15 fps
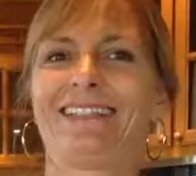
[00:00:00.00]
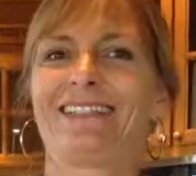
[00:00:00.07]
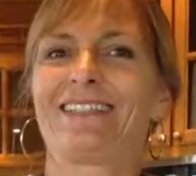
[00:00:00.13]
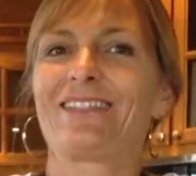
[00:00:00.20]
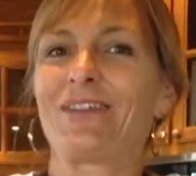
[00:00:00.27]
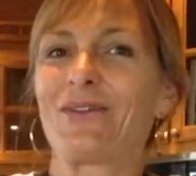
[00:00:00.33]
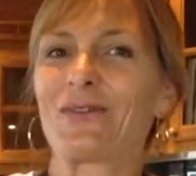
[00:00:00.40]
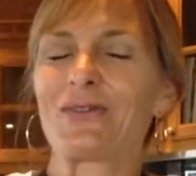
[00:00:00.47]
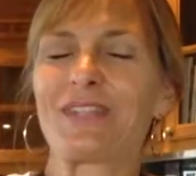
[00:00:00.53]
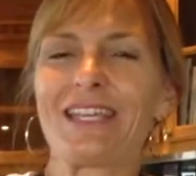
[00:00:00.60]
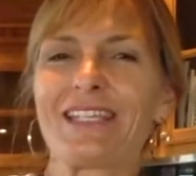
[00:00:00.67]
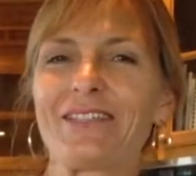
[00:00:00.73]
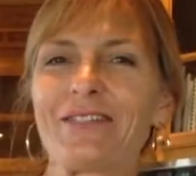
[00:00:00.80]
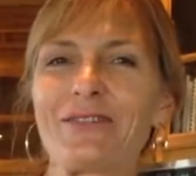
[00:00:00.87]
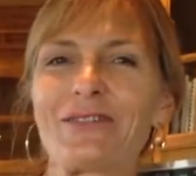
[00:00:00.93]
So
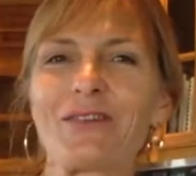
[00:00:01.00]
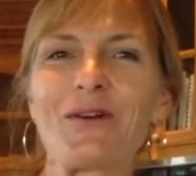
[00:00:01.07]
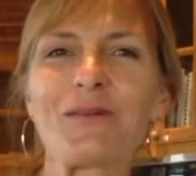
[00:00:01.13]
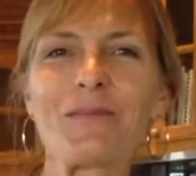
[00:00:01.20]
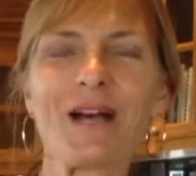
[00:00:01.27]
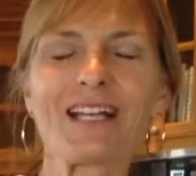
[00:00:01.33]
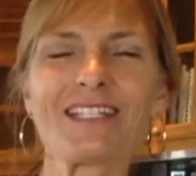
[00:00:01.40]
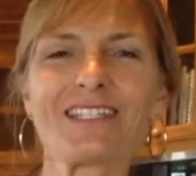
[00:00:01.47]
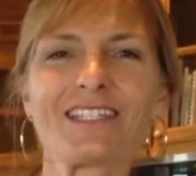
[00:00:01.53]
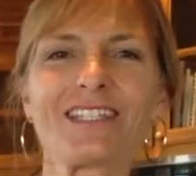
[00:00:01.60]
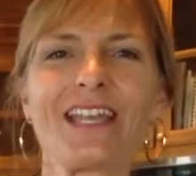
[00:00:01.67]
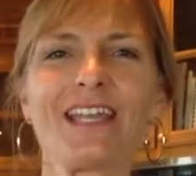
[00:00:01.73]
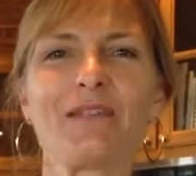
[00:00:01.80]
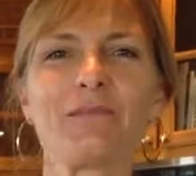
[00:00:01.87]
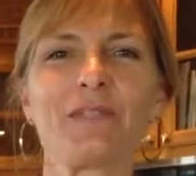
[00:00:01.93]
thank you so much,
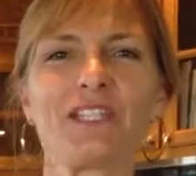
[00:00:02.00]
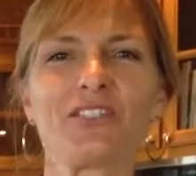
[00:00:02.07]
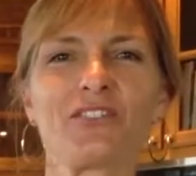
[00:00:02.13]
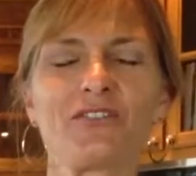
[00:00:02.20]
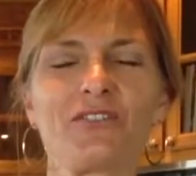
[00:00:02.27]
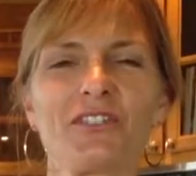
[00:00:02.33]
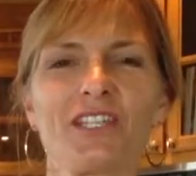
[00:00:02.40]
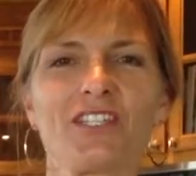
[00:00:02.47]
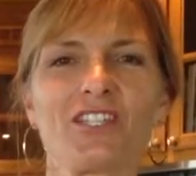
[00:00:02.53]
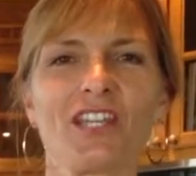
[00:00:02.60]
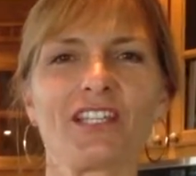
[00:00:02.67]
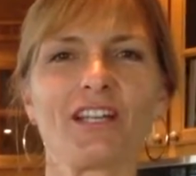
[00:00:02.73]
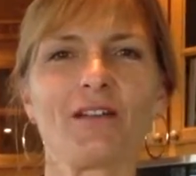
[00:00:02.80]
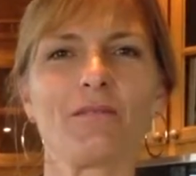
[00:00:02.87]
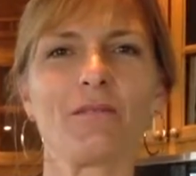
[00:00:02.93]
and be sure to
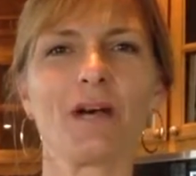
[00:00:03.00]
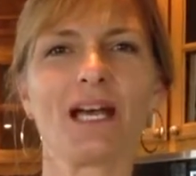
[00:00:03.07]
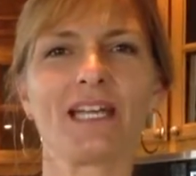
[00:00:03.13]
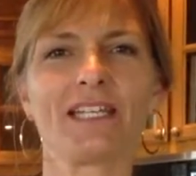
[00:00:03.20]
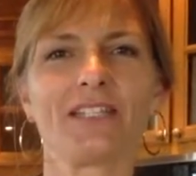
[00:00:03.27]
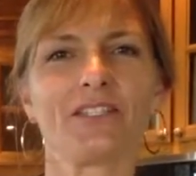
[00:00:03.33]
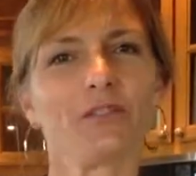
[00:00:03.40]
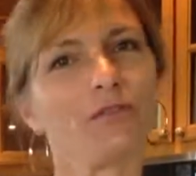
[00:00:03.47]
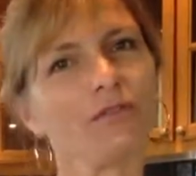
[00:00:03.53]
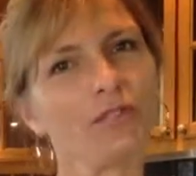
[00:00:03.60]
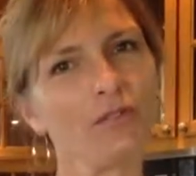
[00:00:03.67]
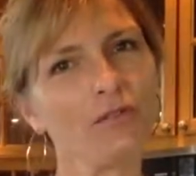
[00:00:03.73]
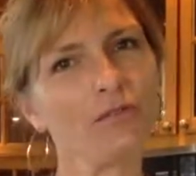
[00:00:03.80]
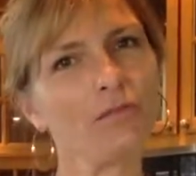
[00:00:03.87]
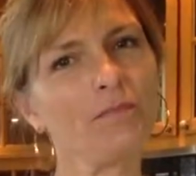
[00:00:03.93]
check out my
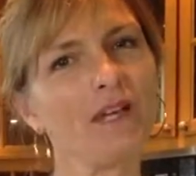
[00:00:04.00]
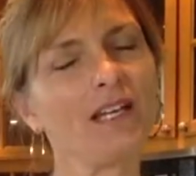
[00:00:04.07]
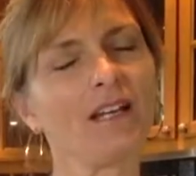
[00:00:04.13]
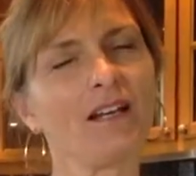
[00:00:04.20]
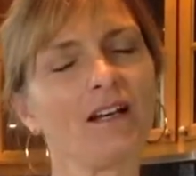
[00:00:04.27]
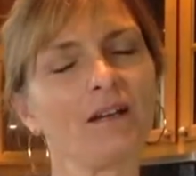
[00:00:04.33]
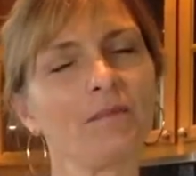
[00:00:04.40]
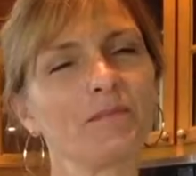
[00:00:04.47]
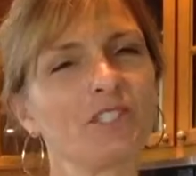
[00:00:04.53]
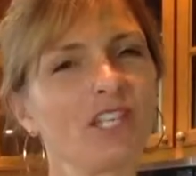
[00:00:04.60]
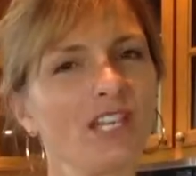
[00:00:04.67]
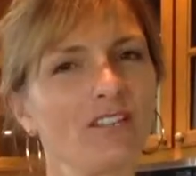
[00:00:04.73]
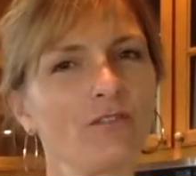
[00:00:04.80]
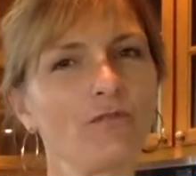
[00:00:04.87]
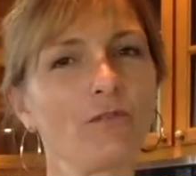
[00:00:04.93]
YouTube
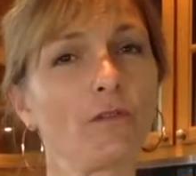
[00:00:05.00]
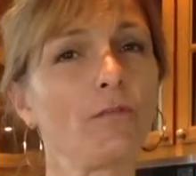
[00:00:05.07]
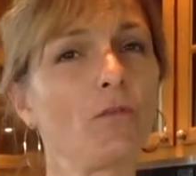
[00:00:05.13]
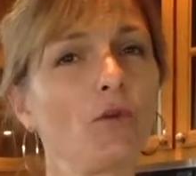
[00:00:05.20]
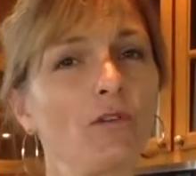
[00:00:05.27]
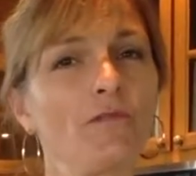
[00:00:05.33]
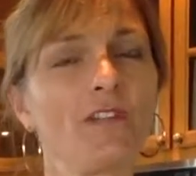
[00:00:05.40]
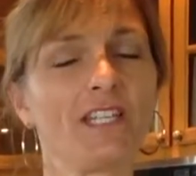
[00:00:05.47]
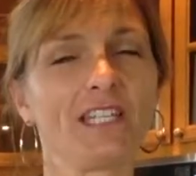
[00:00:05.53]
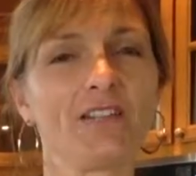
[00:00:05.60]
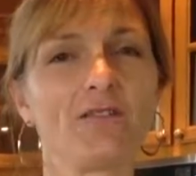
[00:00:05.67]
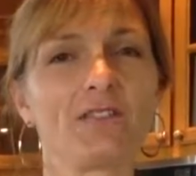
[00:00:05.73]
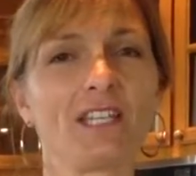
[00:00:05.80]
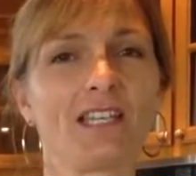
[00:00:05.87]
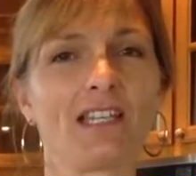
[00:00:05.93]
channel for more
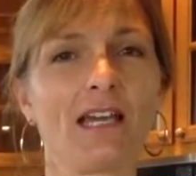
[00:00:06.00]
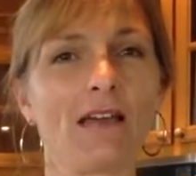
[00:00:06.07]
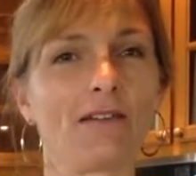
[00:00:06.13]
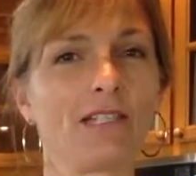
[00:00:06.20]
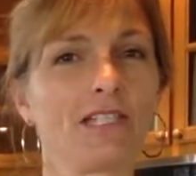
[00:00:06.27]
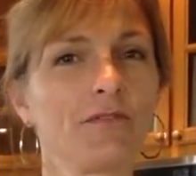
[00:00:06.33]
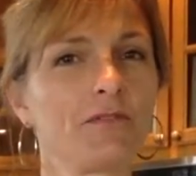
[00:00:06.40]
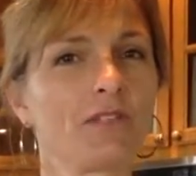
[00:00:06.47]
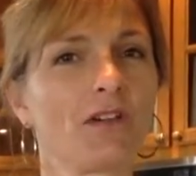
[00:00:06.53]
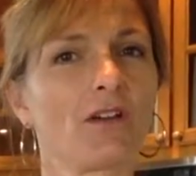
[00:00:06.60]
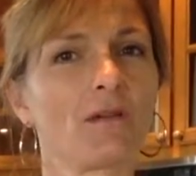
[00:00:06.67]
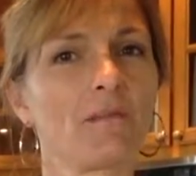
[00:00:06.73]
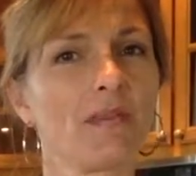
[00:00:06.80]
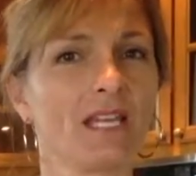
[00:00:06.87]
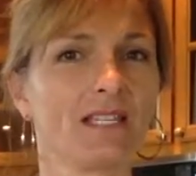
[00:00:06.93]
videos on how to use
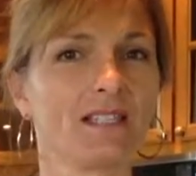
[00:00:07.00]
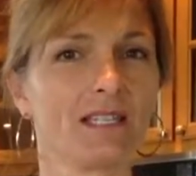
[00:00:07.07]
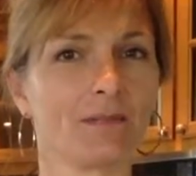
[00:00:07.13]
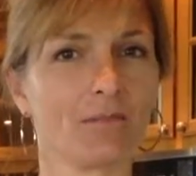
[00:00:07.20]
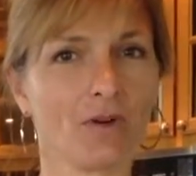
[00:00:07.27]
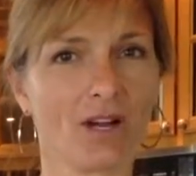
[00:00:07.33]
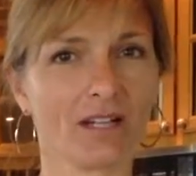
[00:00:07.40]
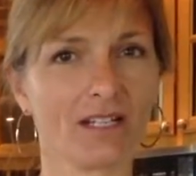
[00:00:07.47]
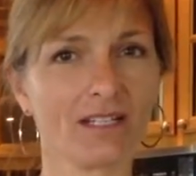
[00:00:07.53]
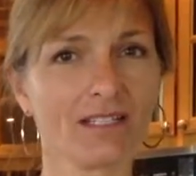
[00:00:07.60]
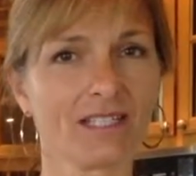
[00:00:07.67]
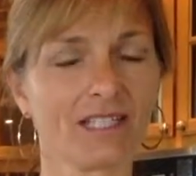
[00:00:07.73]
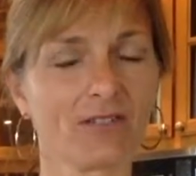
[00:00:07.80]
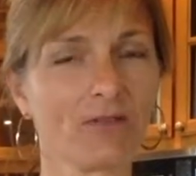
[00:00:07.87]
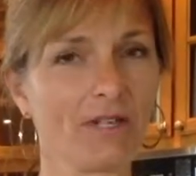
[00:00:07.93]
our amazing
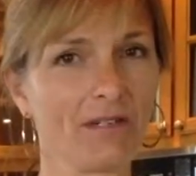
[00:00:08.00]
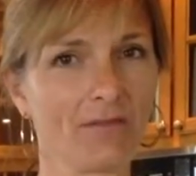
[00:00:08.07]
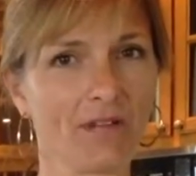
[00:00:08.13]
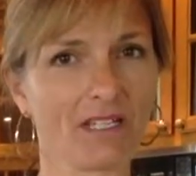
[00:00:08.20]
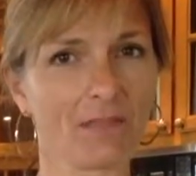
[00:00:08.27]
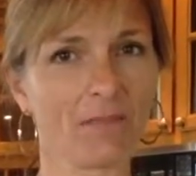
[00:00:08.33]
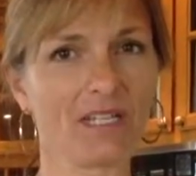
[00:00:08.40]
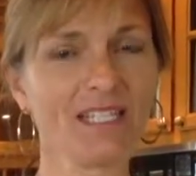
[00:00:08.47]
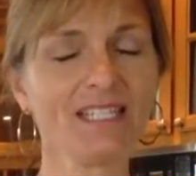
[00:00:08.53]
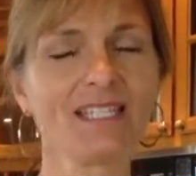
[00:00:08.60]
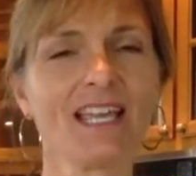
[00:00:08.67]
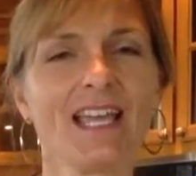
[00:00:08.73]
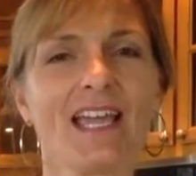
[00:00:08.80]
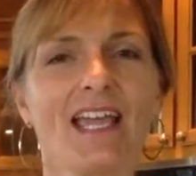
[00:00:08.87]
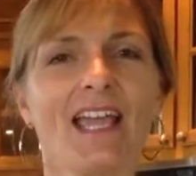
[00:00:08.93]
products and great recipes,
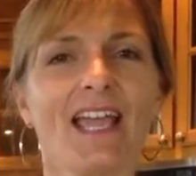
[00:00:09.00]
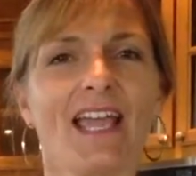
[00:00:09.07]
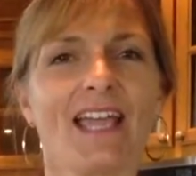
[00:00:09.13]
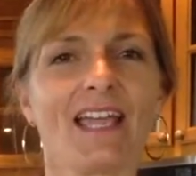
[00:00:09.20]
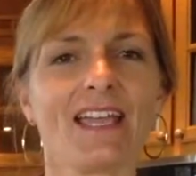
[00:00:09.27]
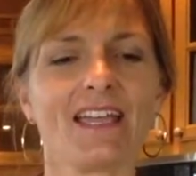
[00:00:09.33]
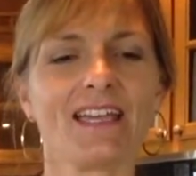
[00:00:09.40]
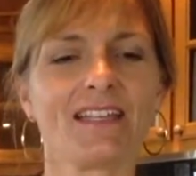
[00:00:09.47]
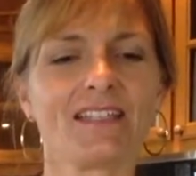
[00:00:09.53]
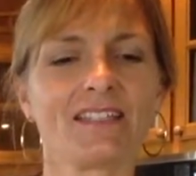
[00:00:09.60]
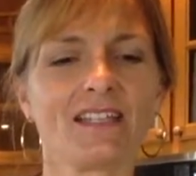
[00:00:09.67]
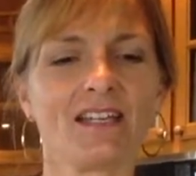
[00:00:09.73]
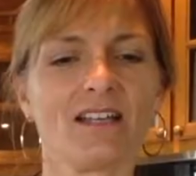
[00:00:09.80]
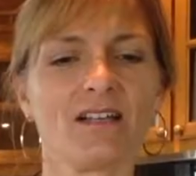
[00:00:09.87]
and